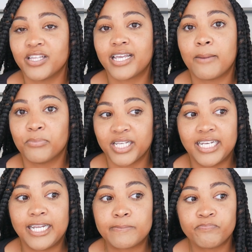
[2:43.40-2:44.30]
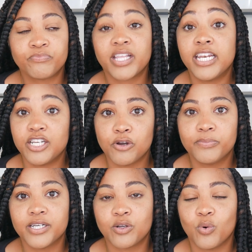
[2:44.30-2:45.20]
like I'm planning in a
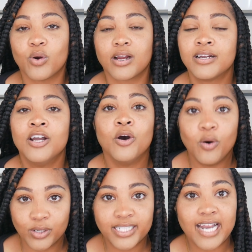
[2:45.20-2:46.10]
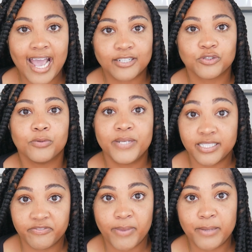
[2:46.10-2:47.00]
notebook or on an actual
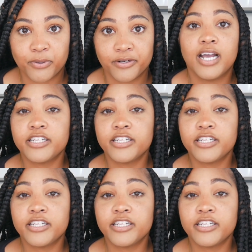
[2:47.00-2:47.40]
piece of paper.